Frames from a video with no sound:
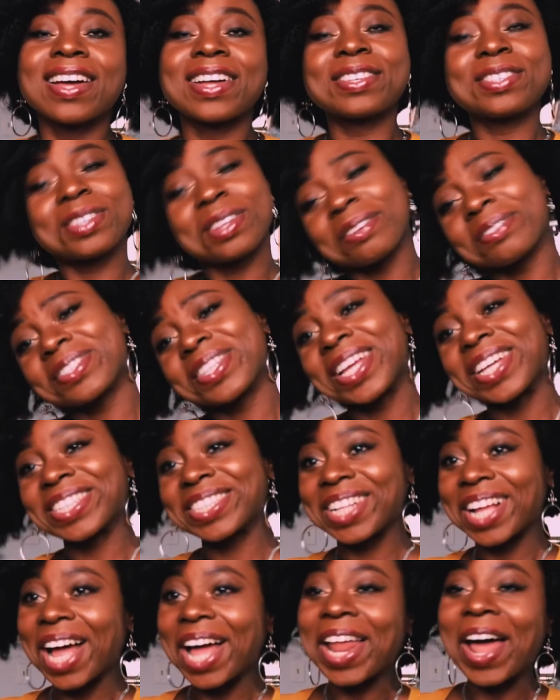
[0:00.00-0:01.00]
Stuff
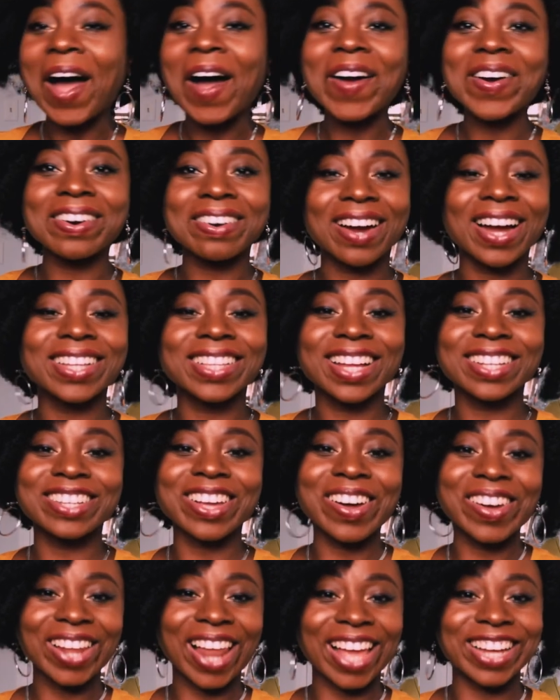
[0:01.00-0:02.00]
like that. Alright,
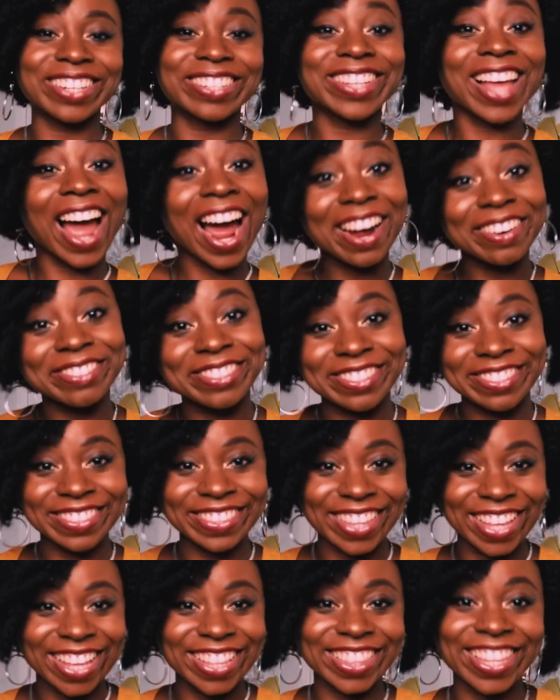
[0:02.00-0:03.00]
that's all I just have
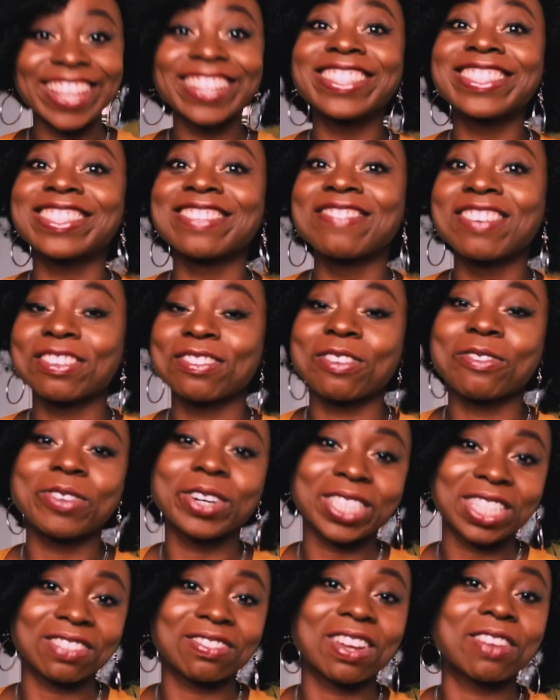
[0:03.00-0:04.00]
today. Thank you so much for
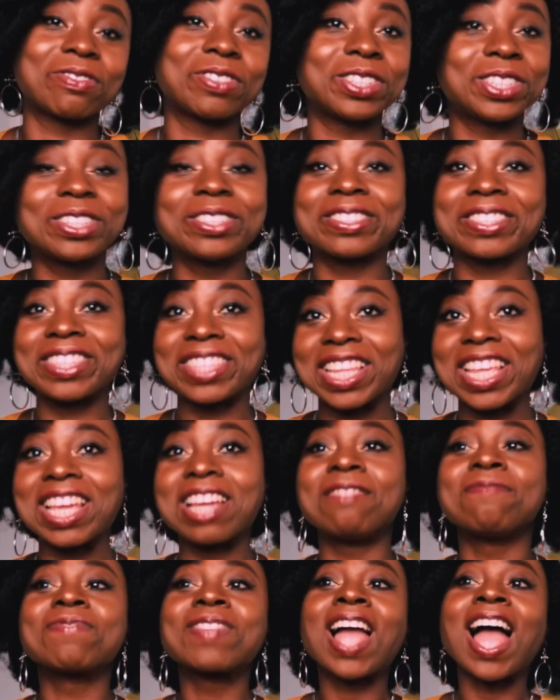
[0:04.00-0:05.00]
watching my video
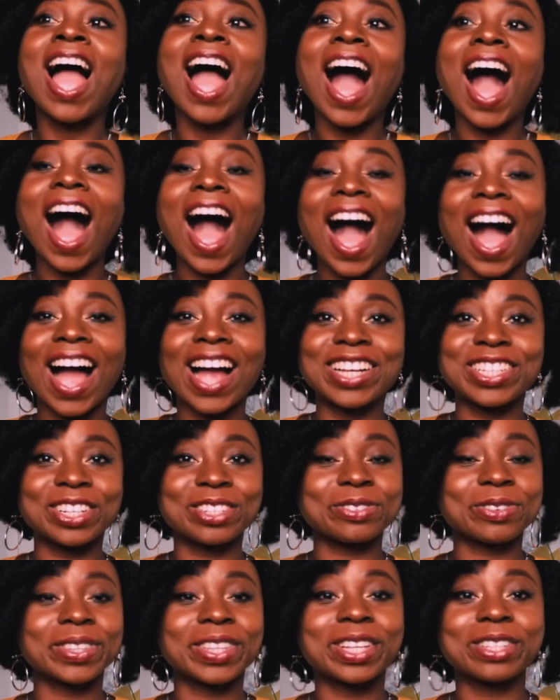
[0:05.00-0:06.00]
today. I
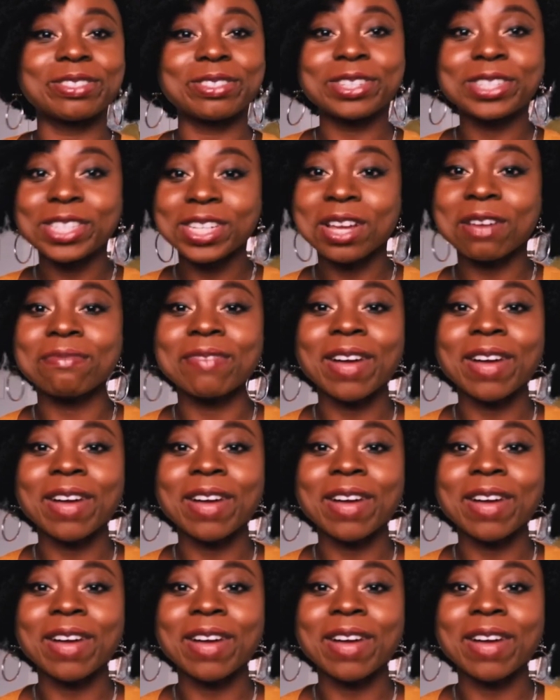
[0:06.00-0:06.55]
just wanted to share